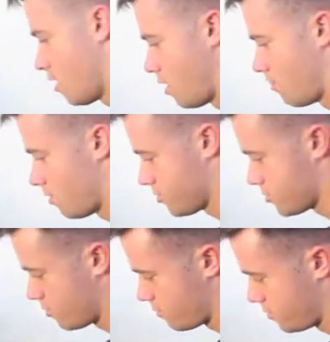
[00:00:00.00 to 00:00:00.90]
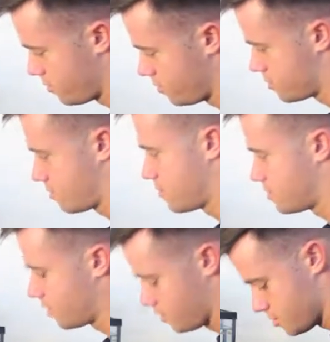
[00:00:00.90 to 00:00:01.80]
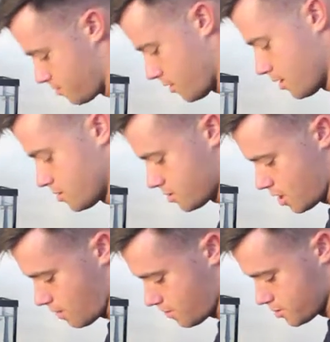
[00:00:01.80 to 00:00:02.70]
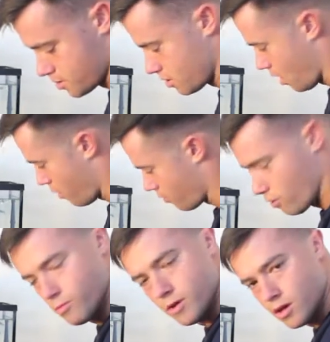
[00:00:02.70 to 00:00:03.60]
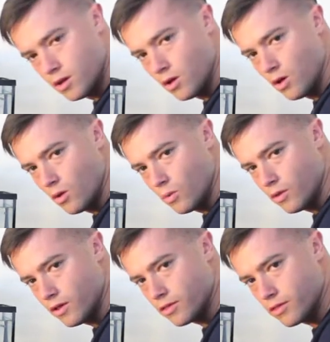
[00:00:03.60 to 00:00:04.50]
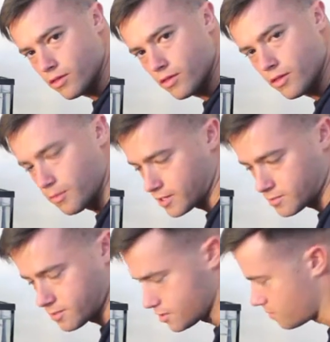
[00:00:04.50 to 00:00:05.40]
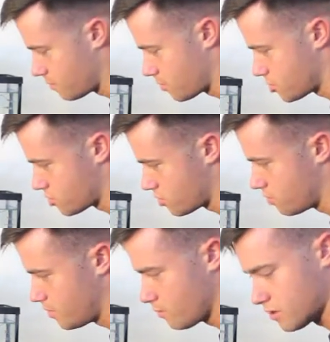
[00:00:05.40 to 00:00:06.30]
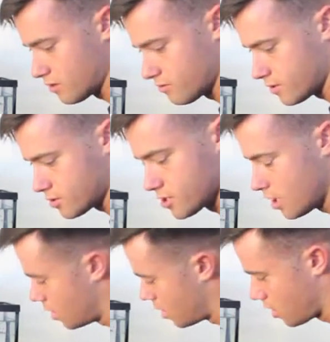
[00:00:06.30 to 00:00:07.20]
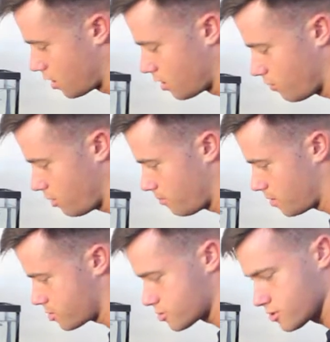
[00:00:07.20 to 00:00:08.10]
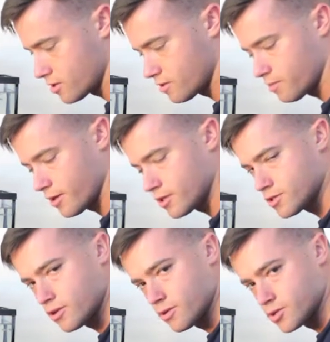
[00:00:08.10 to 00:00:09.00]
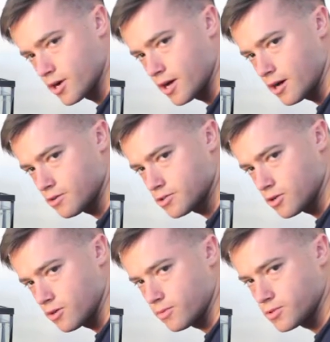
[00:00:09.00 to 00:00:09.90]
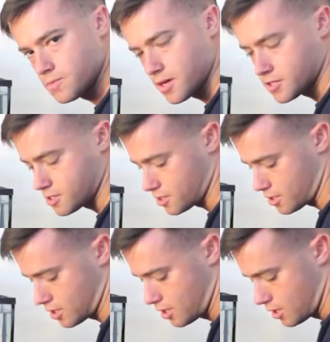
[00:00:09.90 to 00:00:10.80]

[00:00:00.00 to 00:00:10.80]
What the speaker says: Also what I'm going to do is I'm going to take these plants and I'm just going to throw them in with the plants I'm going to save. I'm going to just throw them in with the fish. You want to make sure that the plants don't dry out, so it's best to